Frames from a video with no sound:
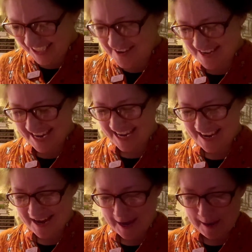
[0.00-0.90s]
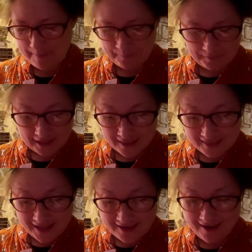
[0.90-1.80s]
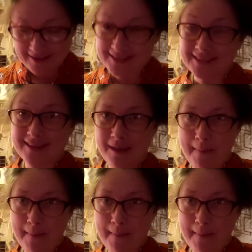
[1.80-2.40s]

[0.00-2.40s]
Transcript: Okay, let us